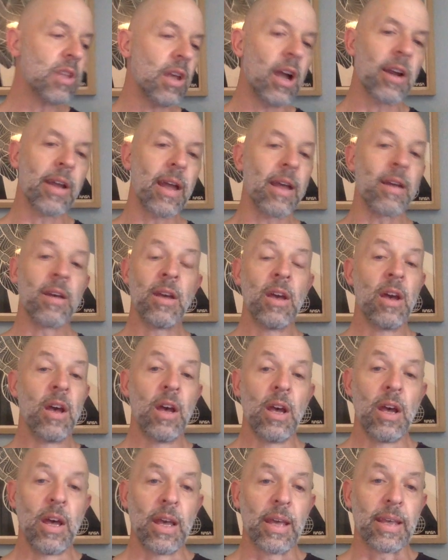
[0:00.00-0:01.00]
Okay,
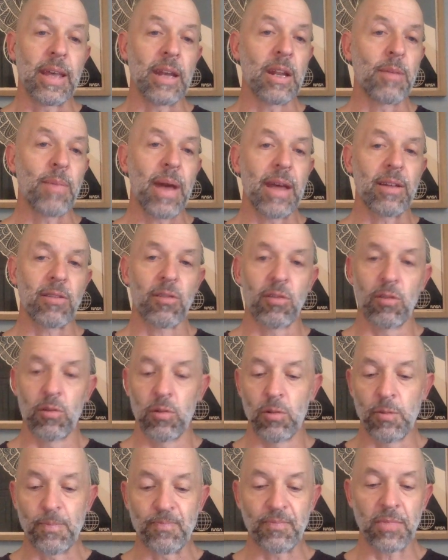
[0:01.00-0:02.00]
getting back
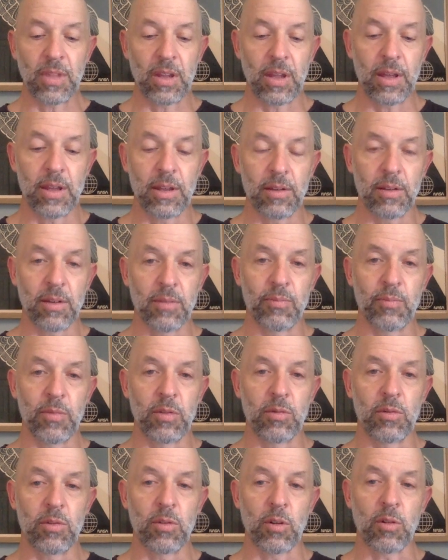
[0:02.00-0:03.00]
to
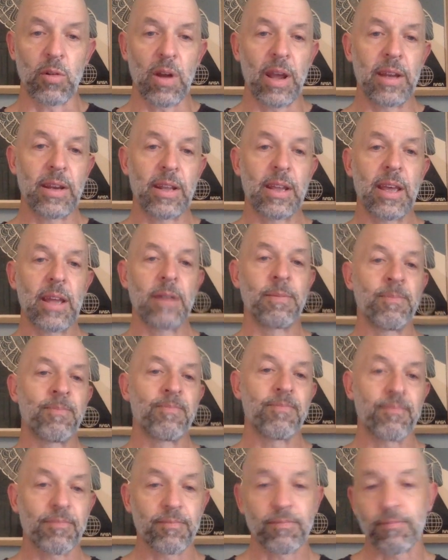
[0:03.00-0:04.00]
Ukraine again,
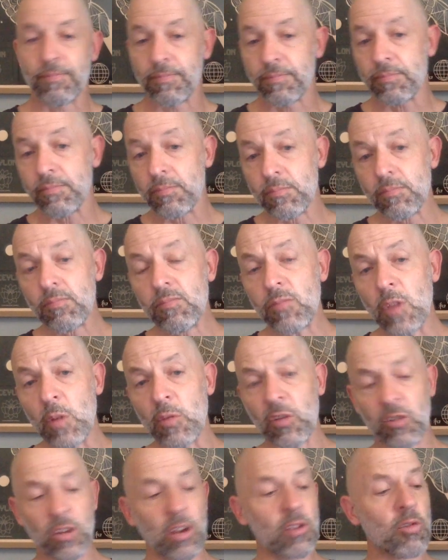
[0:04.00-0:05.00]

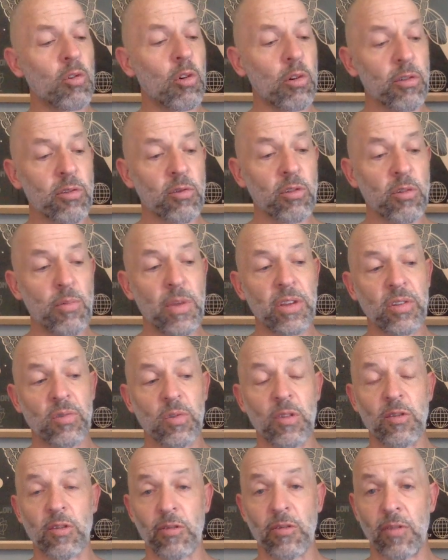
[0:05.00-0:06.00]
just going to talk through the
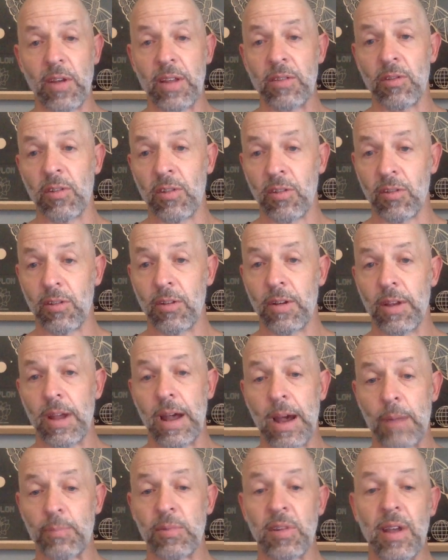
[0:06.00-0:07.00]
Ministry of Defence
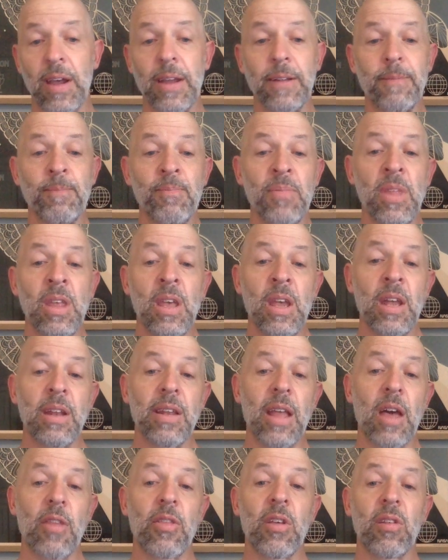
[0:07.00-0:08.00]
update.
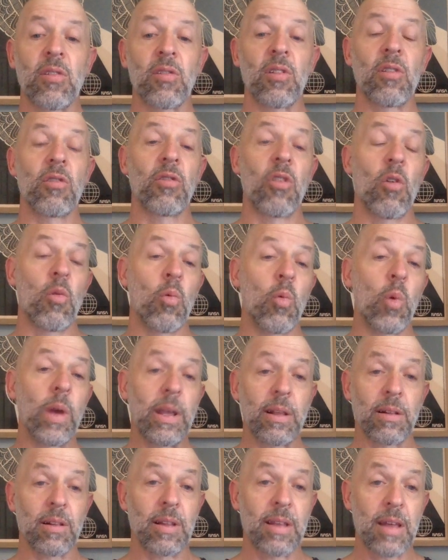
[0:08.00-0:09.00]
Now, this is the
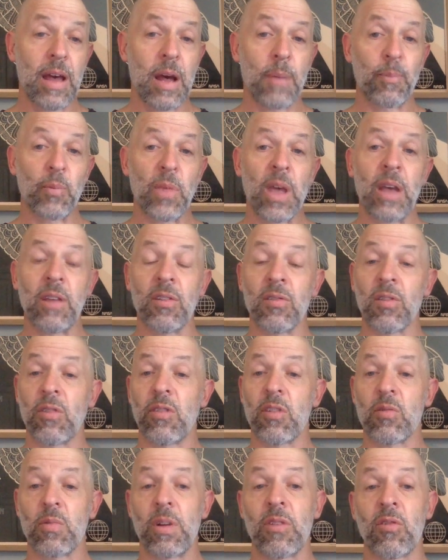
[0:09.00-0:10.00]
weekly update, so
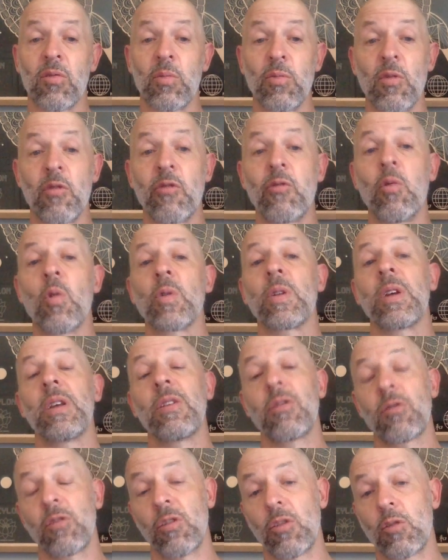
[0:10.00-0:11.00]
this runs from the
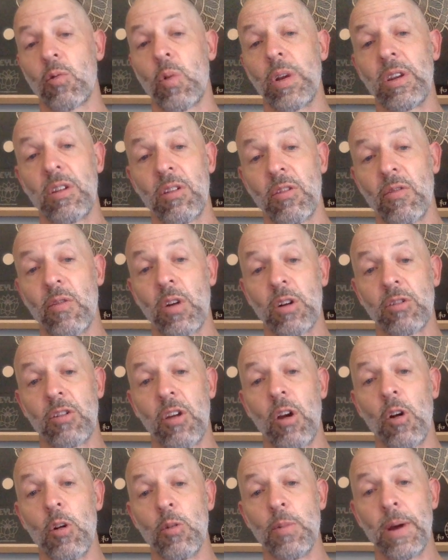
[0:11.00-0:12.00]
14th to the 20th of
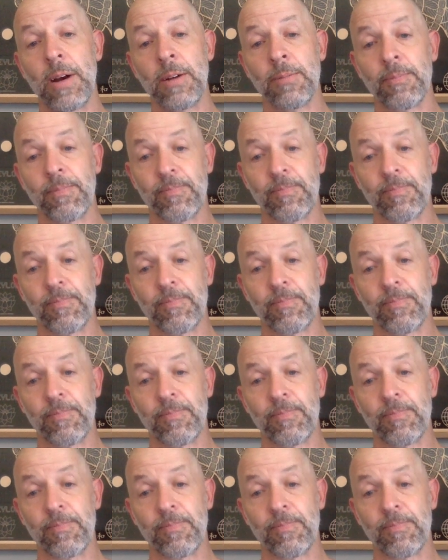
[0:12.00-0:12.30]
October.